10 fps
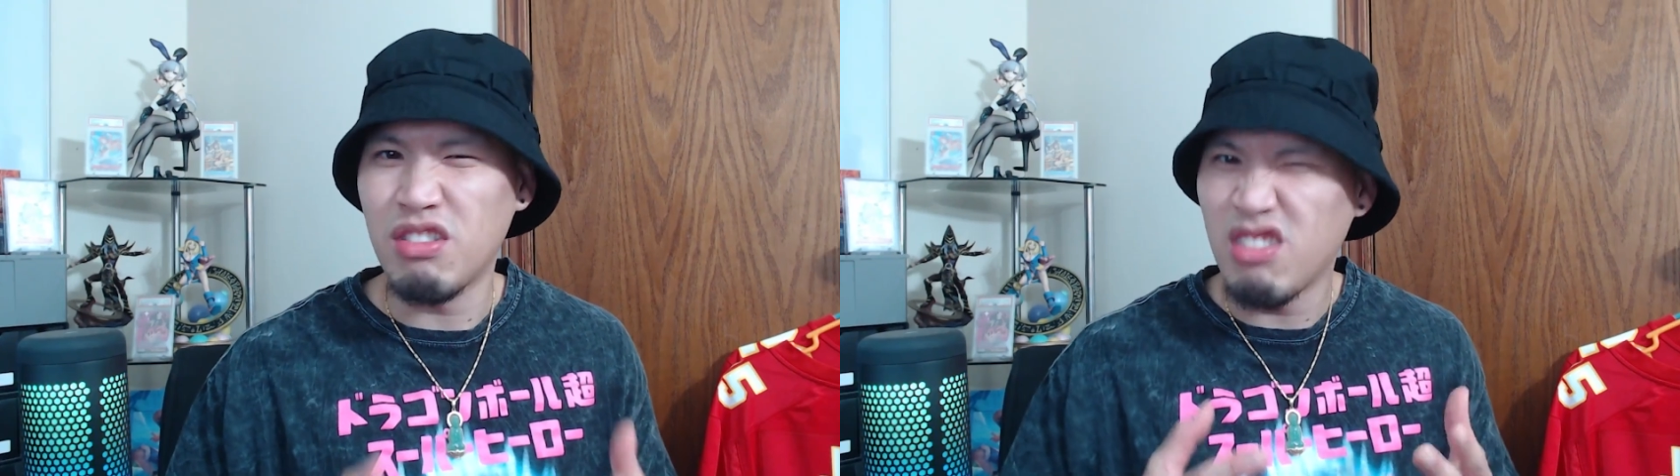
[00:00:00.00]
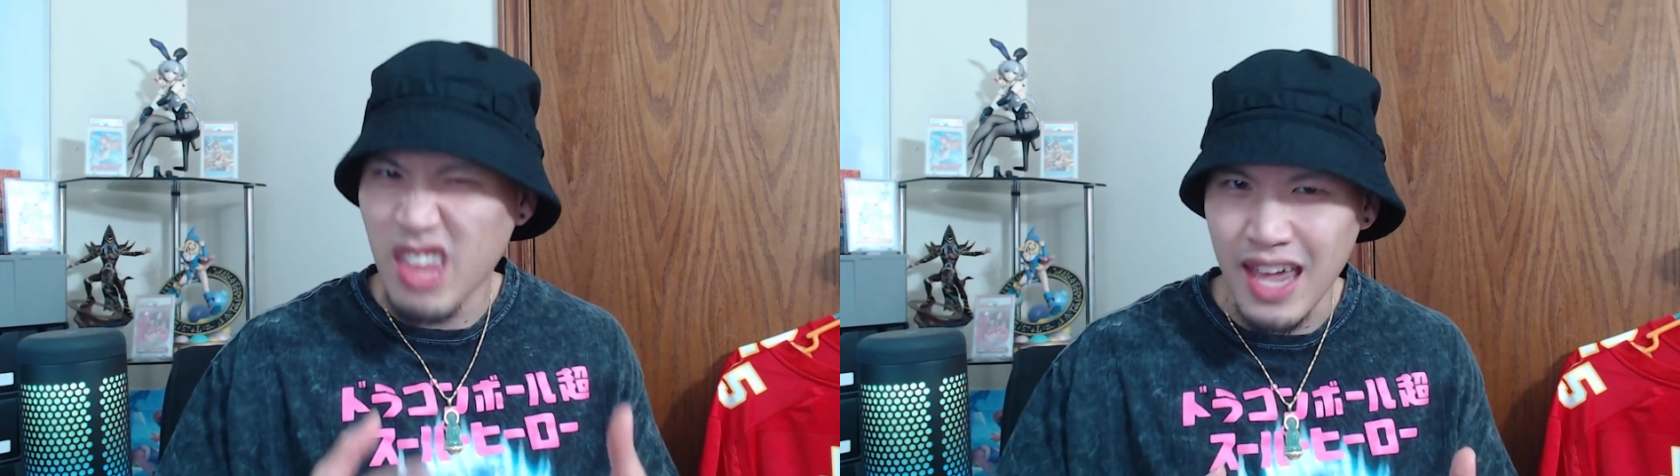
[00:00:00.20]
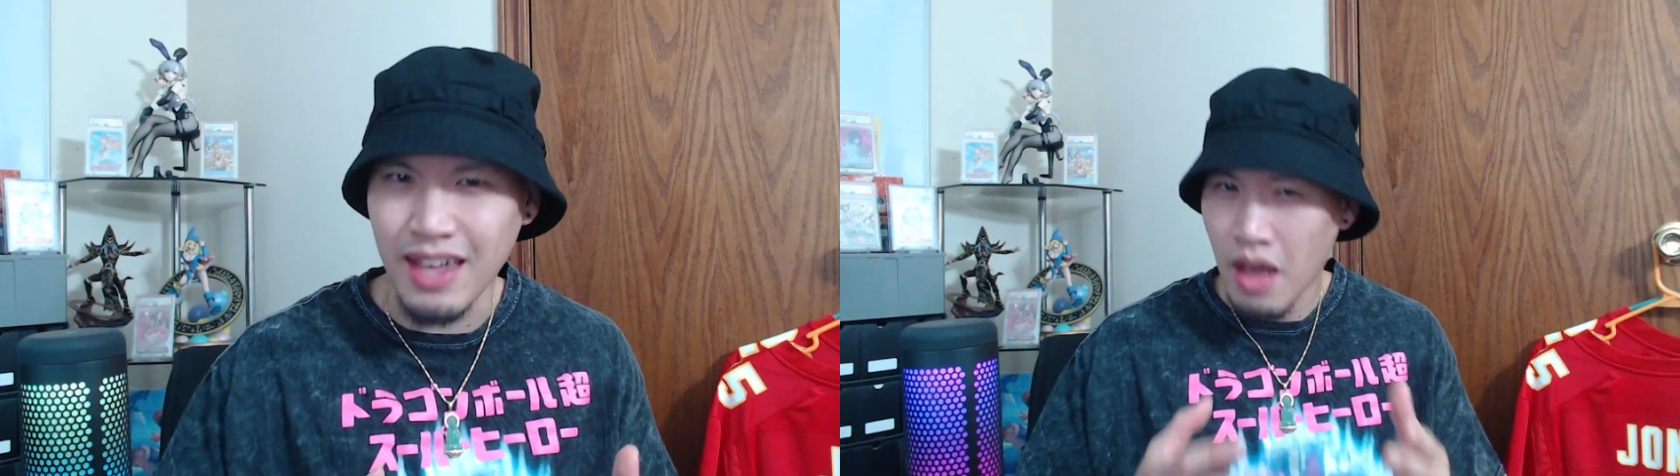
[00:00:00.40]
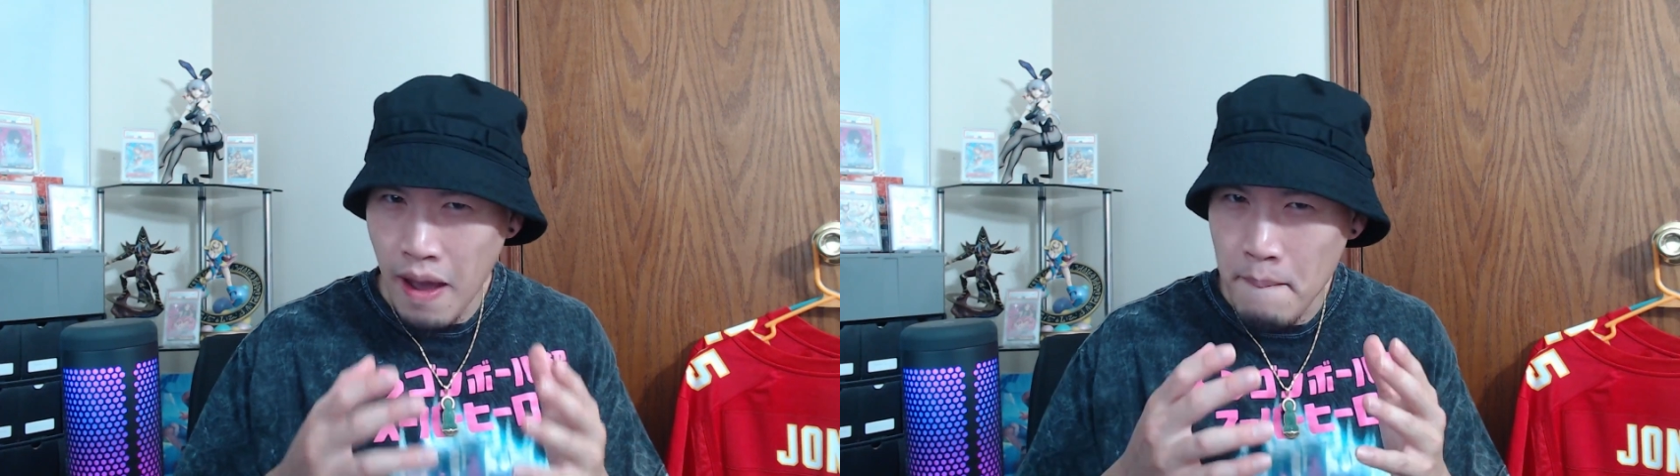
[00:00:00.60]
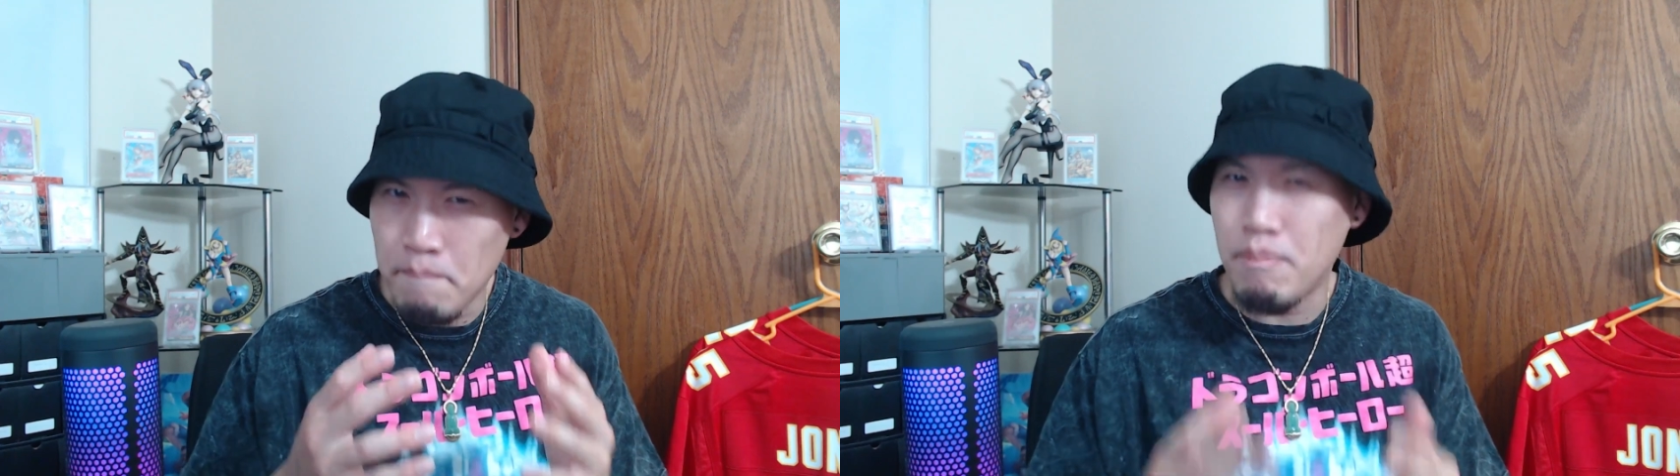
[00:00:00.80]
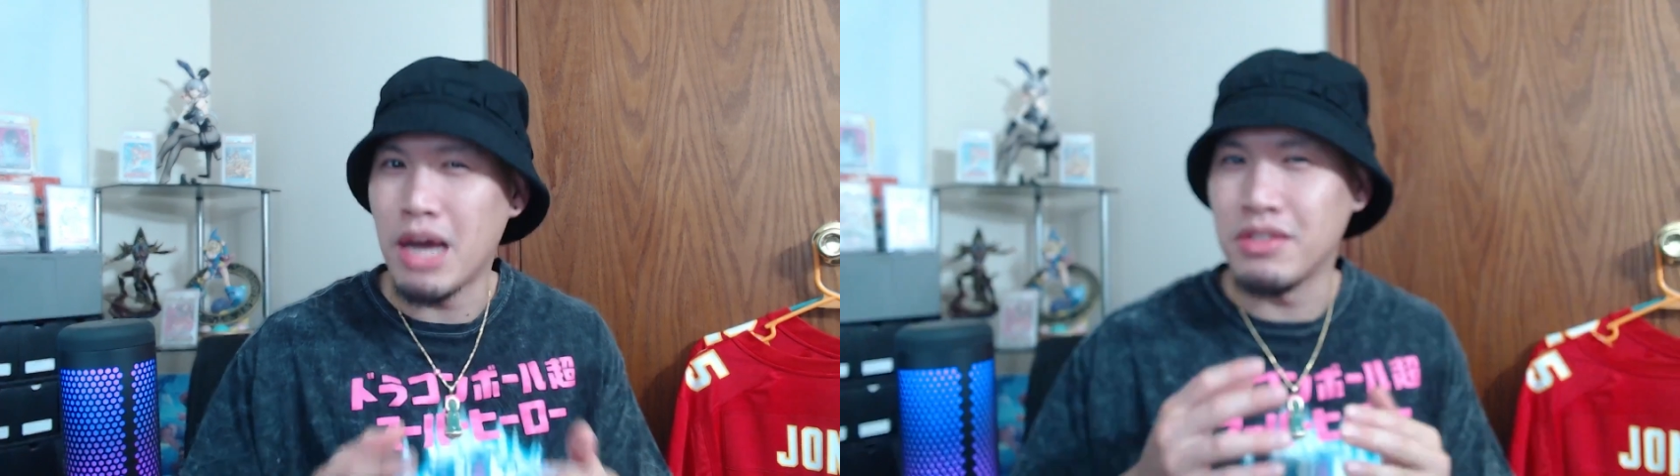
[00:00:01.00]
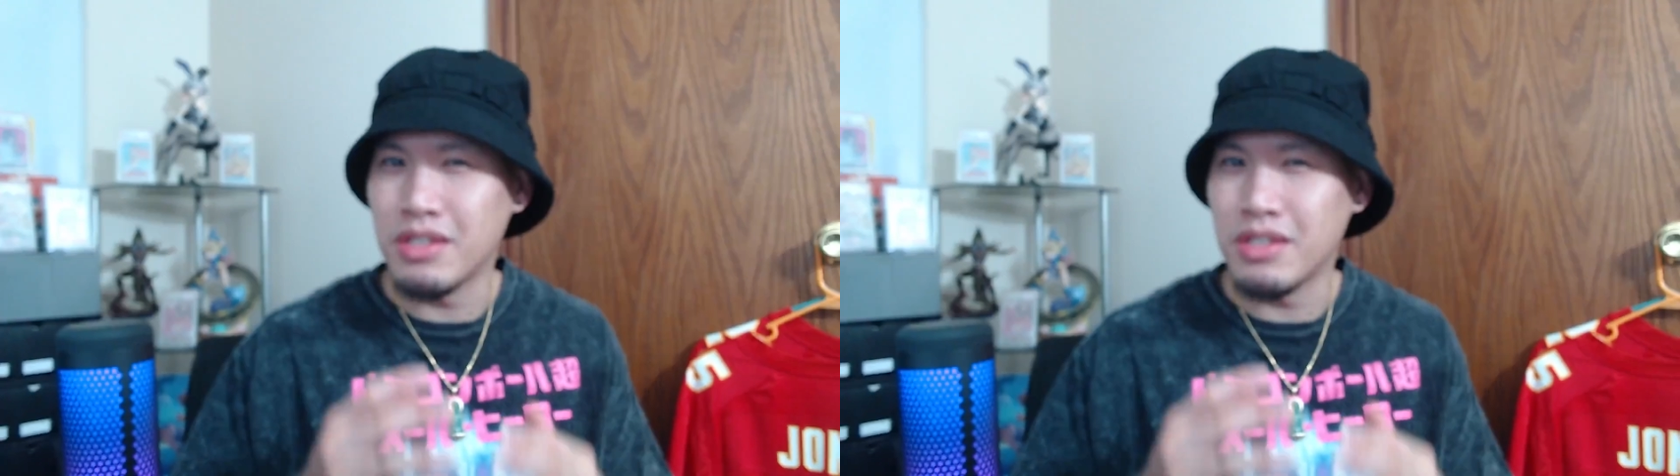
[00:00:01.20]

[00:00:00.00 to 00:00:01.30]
think about